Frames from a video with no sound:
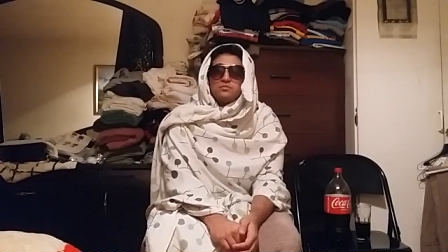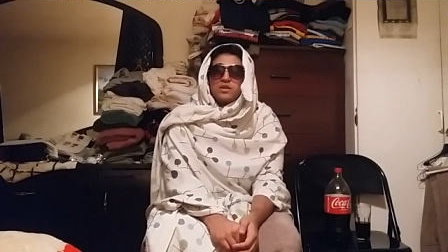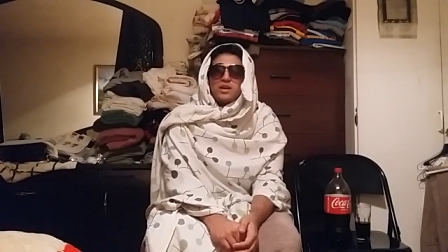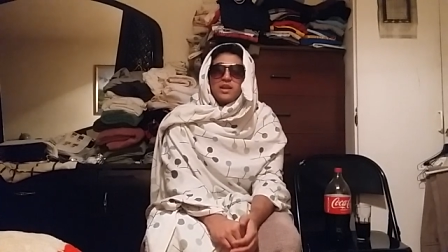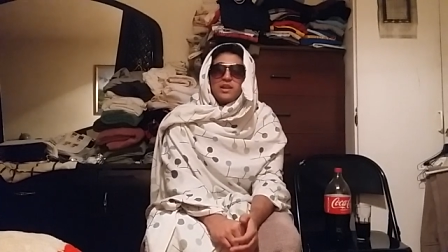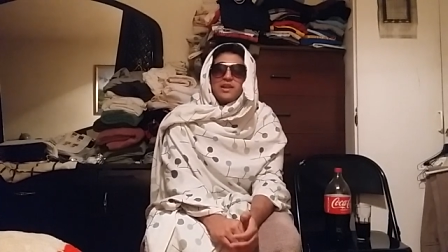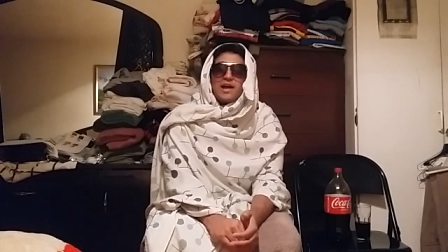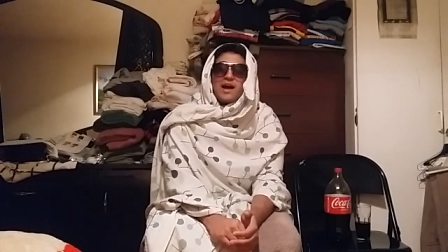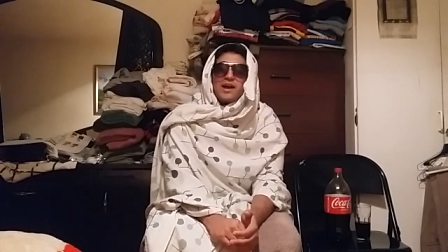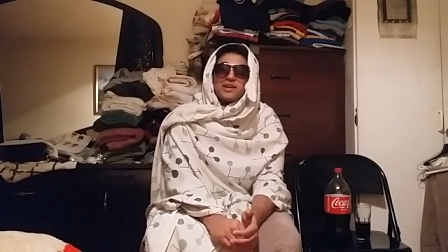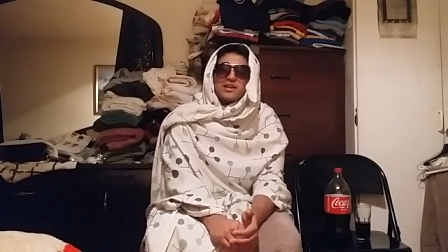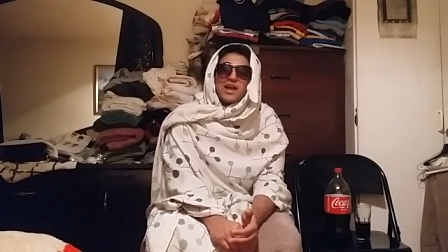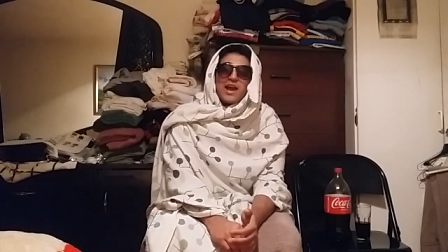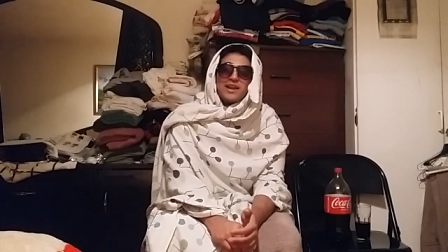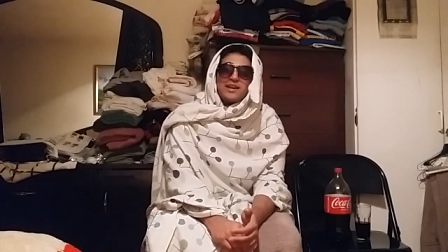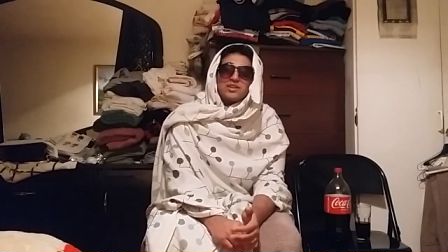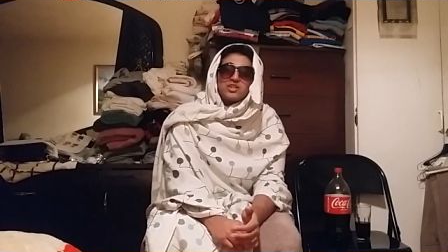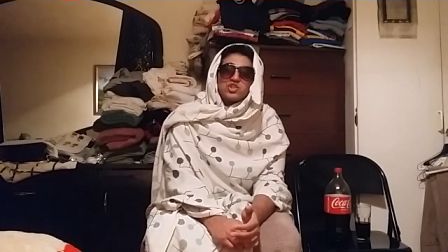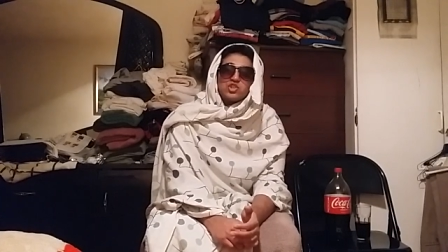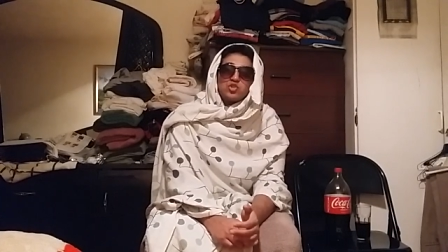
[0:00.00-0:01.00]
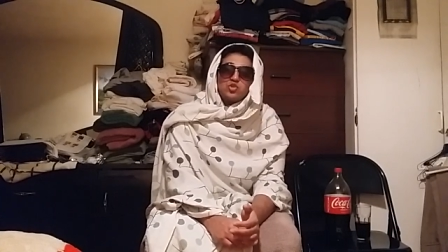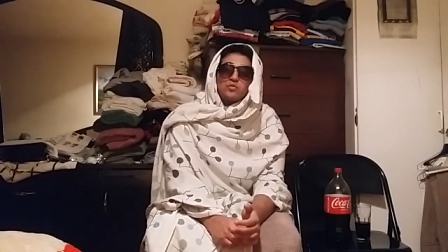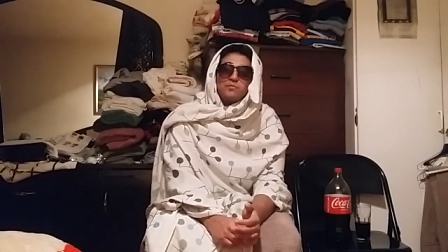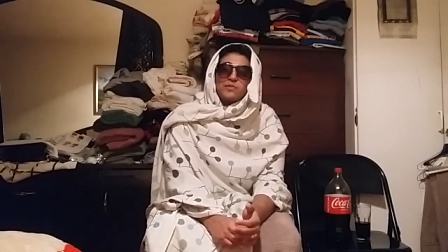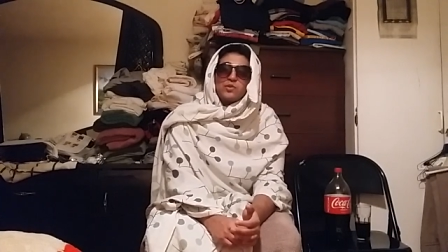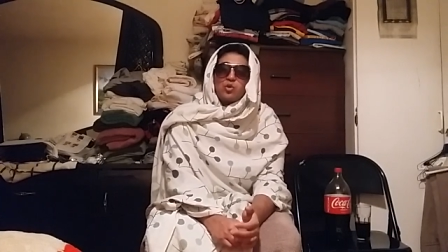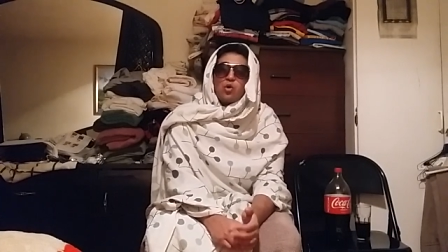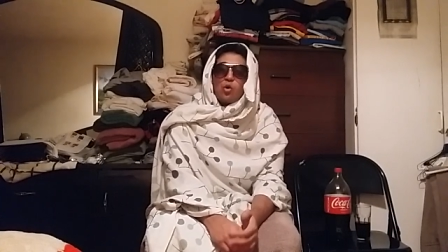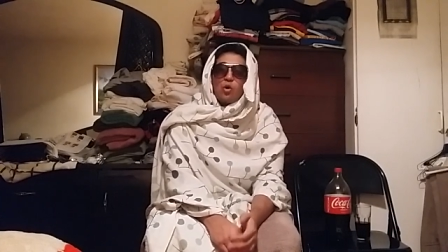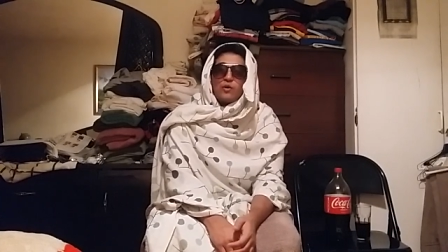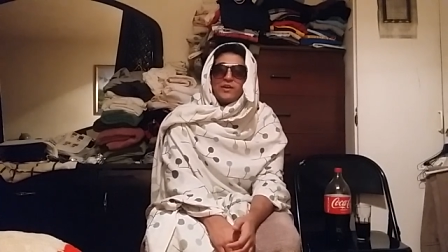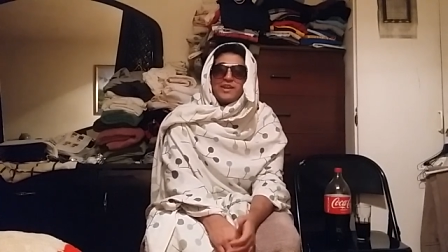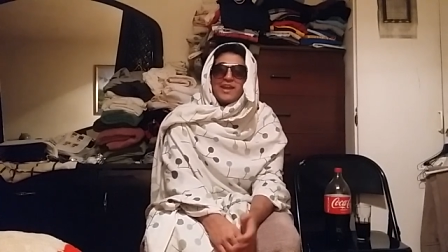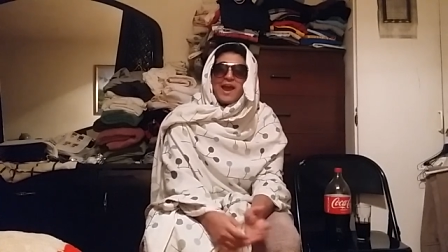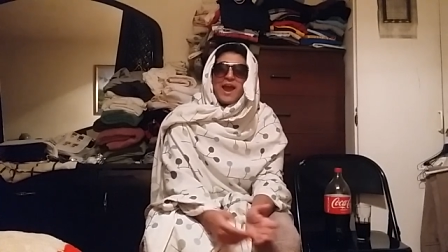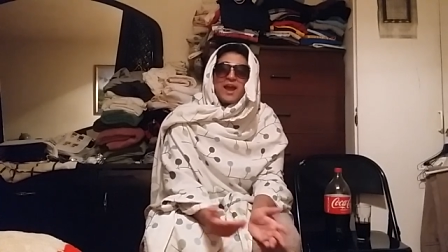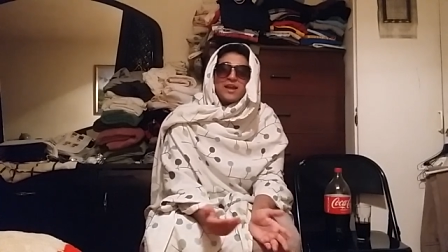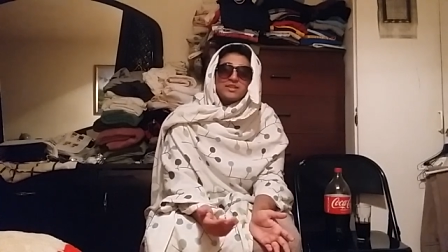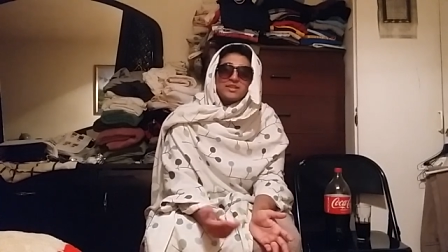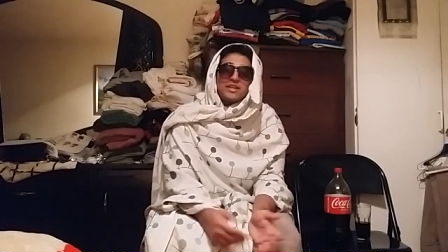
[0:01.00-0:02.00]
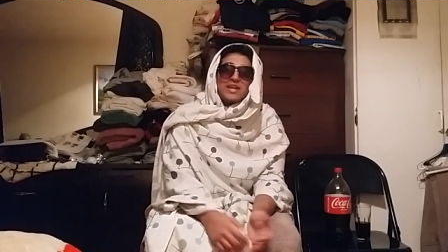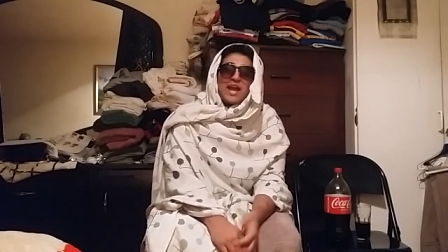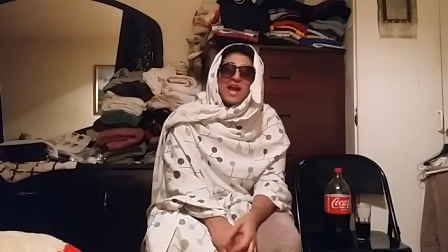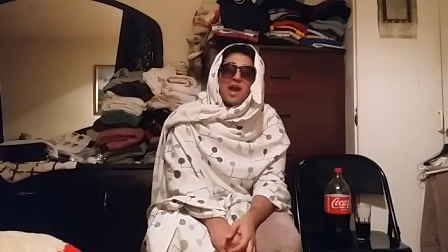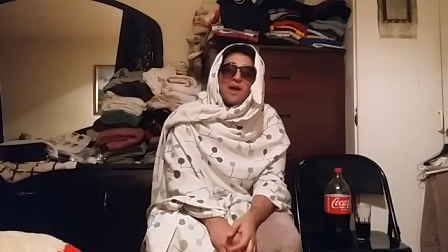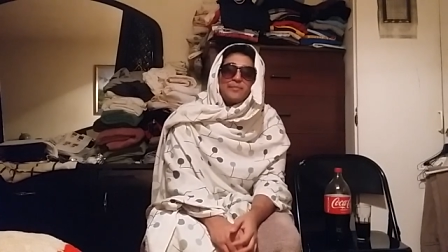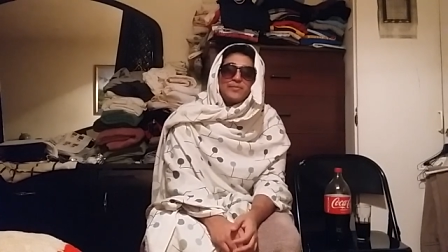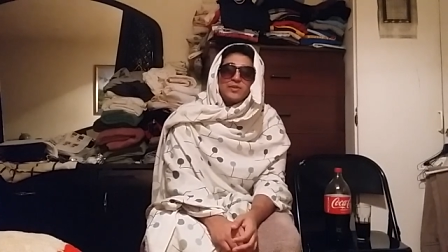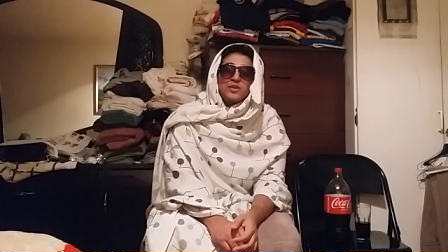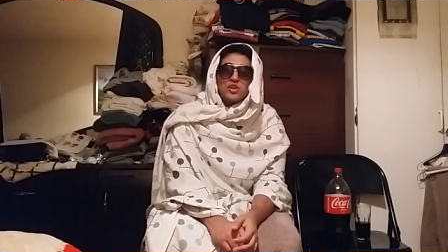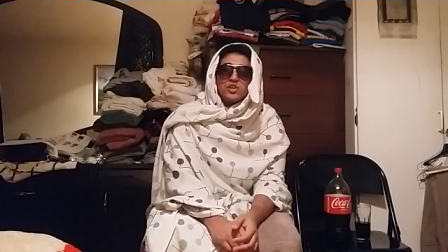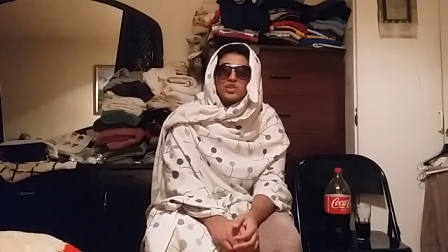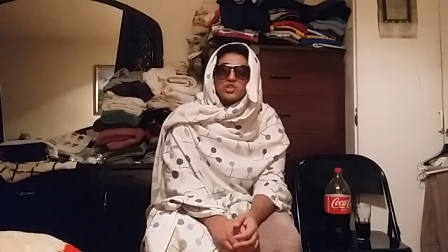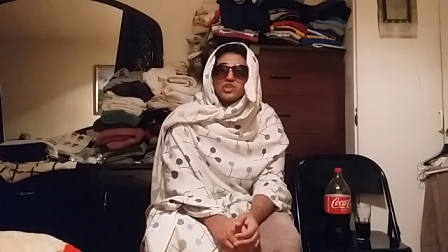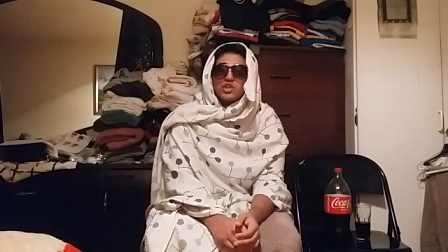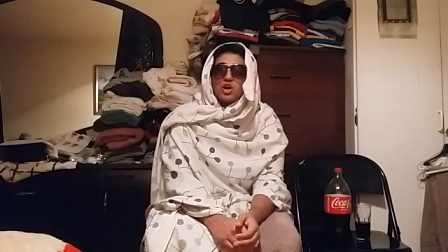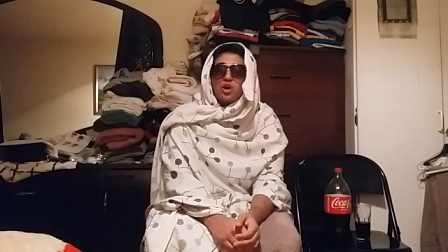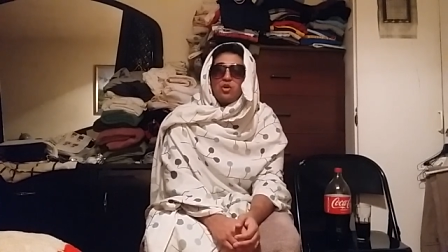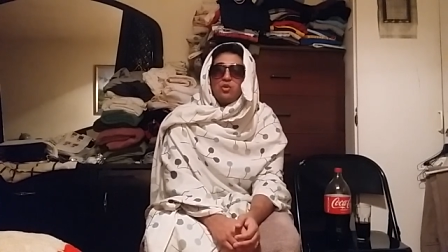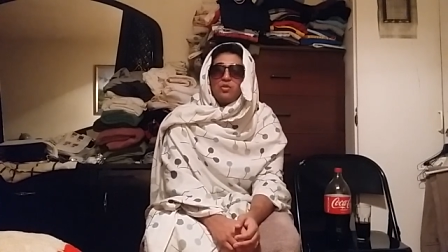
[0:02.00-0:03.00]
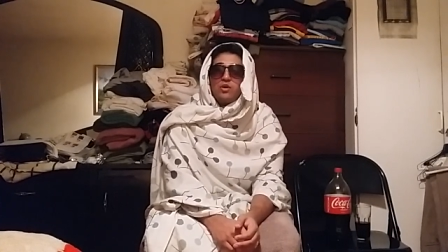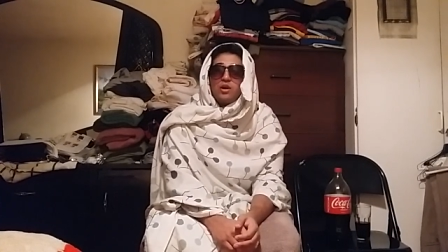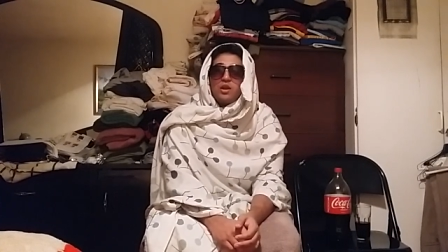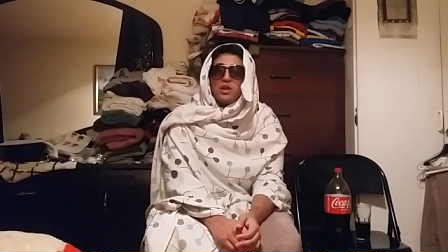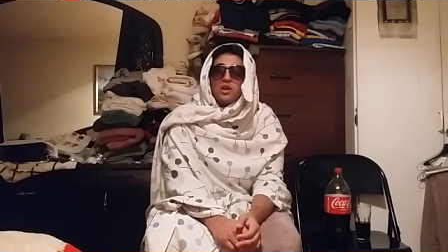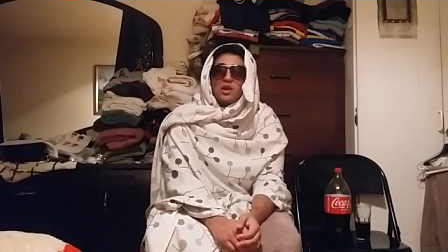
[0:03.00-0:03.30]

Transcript: And a lot of kind of stupid, corny acting happened in the show.